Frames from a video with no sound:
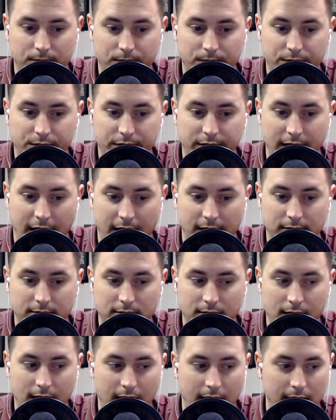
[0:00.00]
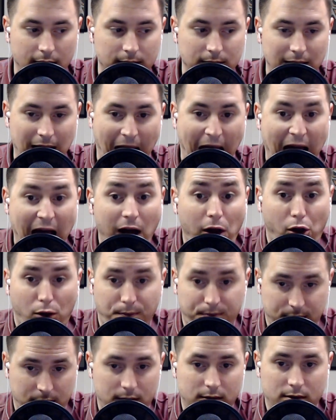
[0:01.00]
that uh,
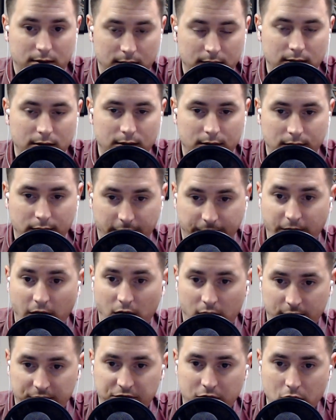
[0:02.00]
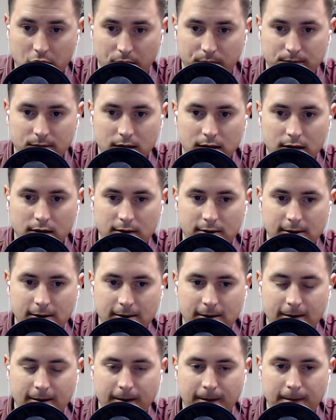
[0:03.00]
helped the fall of Rome
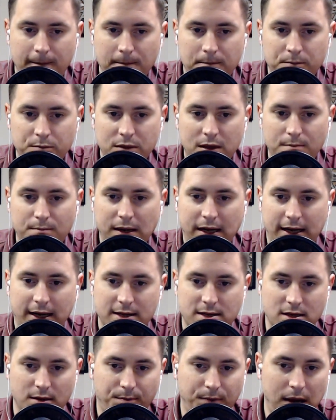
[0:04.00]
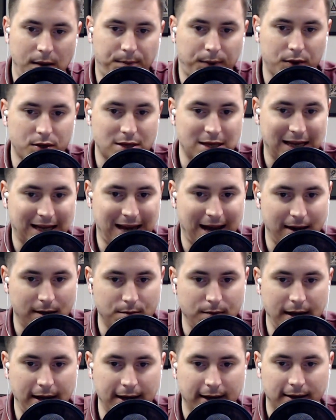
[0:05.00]
because the peoples that
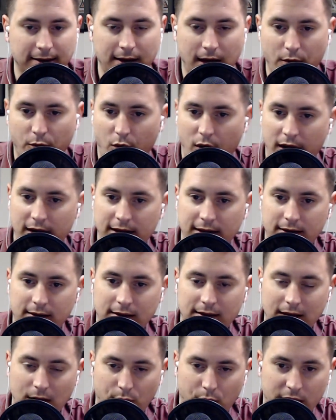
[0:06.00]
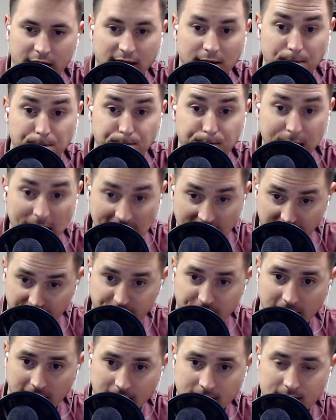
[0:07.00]
came in they wanted they wanted the
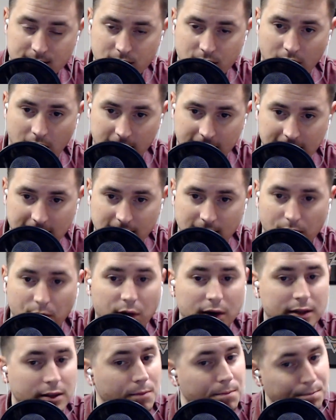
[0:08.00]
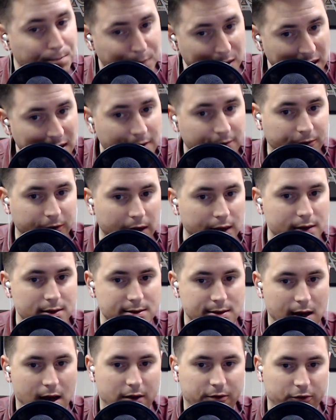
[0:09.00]
benefits again they wanted the
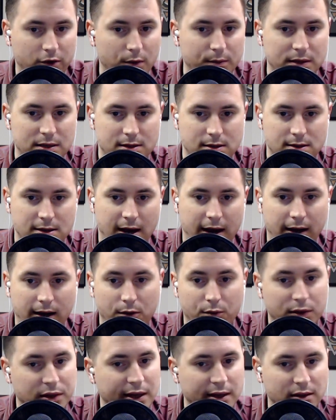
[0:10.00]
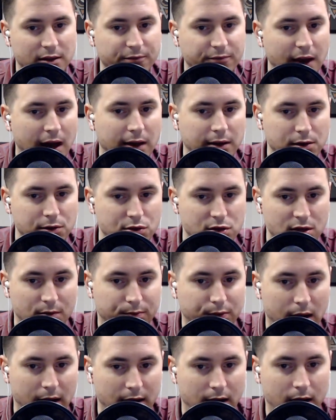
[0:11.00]
benefits of roman society without the values that
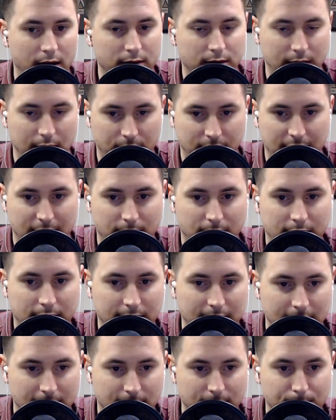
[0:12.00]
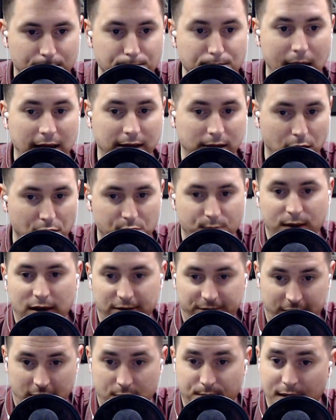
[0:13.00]
brought that that, that made those
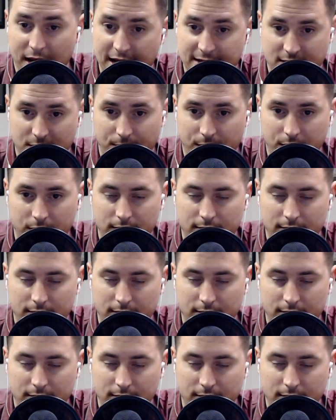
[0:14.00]
benefits possible